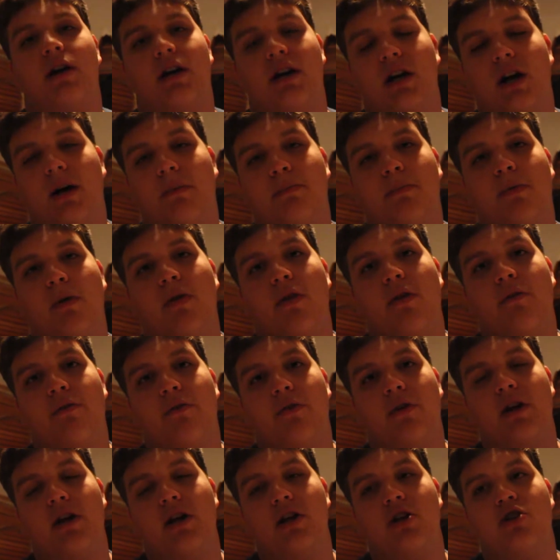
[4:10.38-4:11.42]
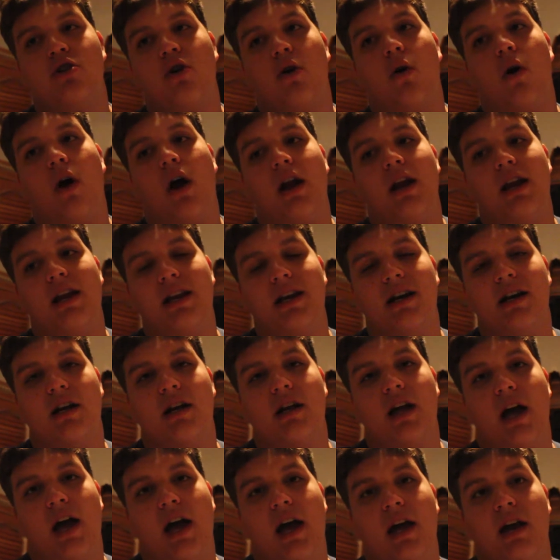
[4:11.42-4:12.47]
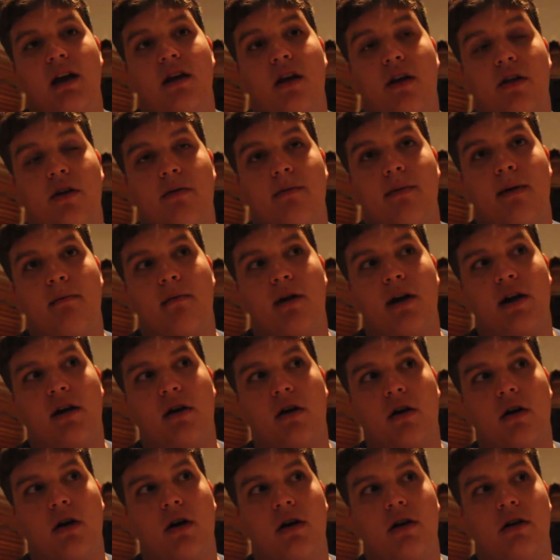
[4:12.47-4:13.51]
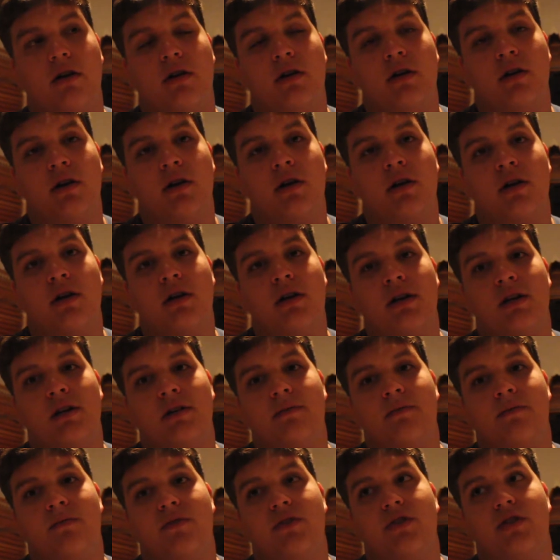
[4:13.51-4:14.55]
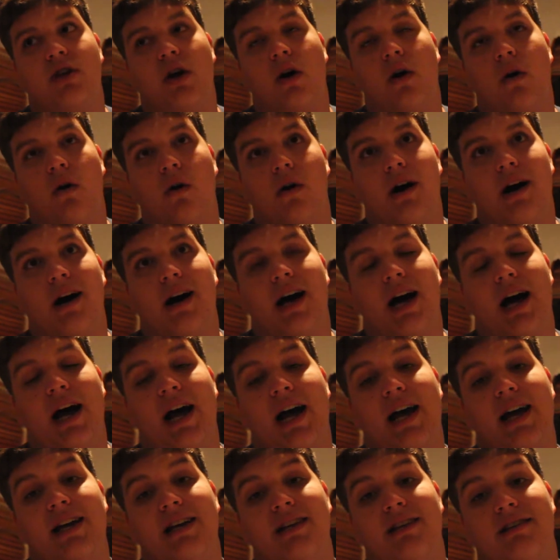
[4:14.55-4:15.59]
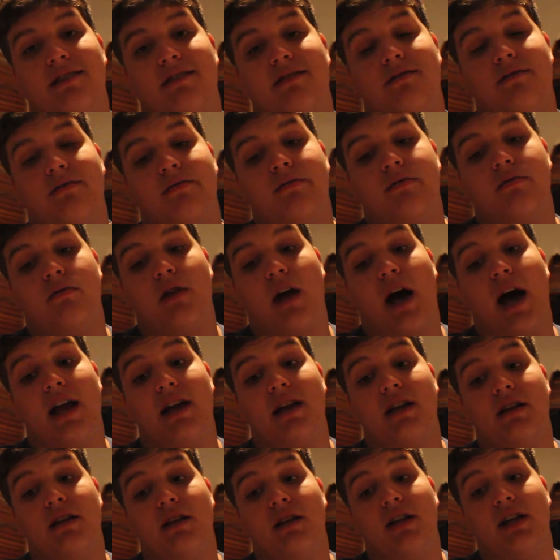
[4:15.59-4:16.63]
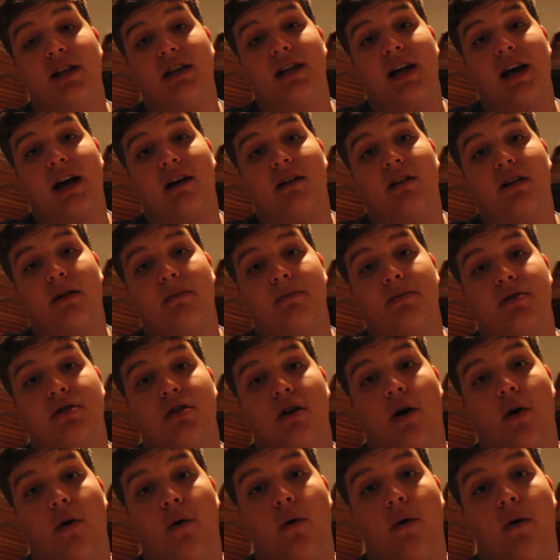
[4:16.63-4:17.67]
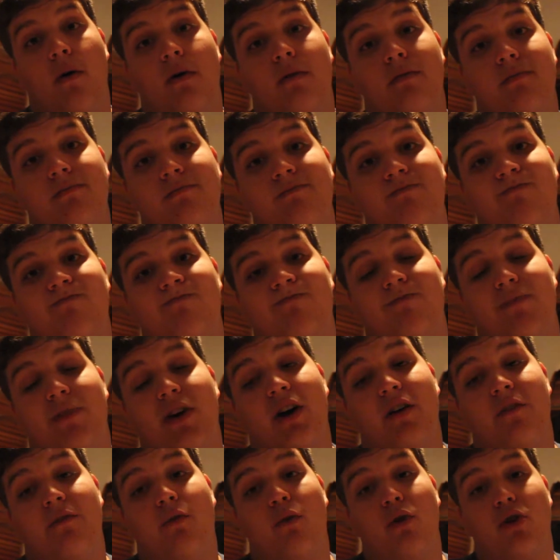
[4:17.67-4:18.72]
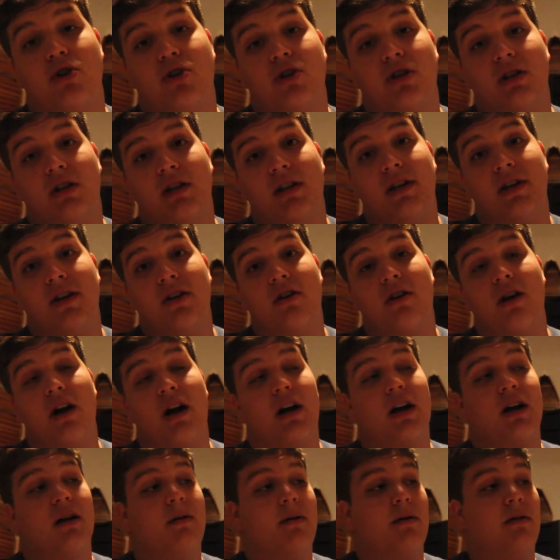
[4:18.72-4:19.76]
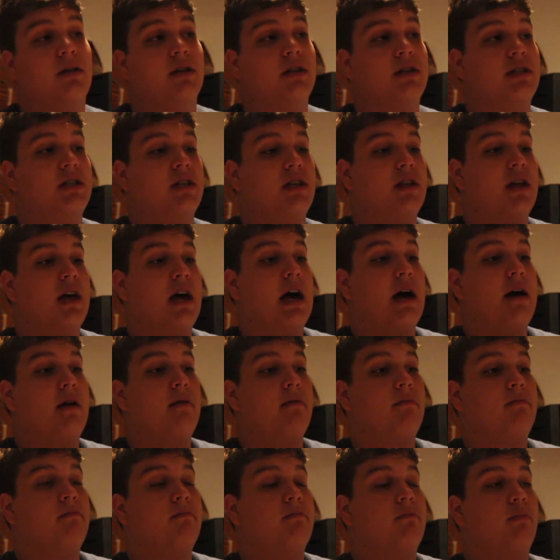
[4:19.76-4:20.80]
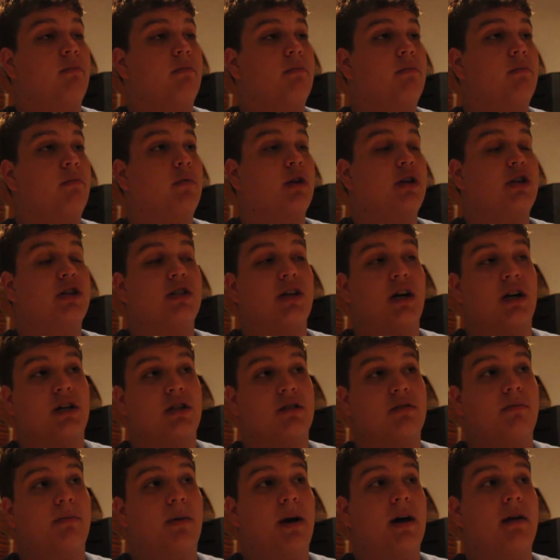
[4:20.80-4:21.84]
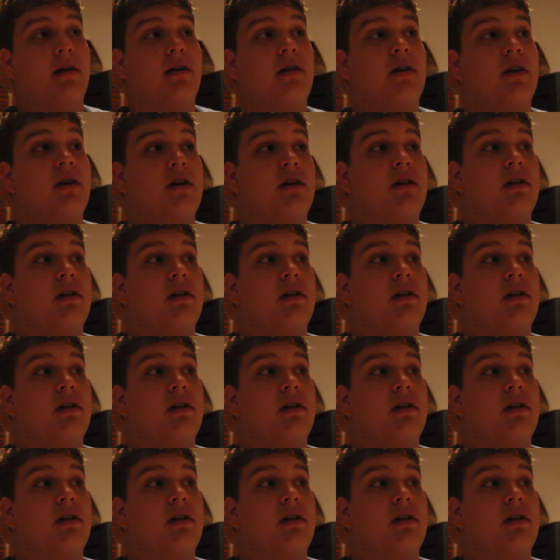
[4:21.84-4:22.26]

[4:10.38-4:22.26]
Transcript: I could upload the footage, or I needed another memory card. So, I had to delete that clip, so unfortunately, you're not going to be able to see that, which sucks. But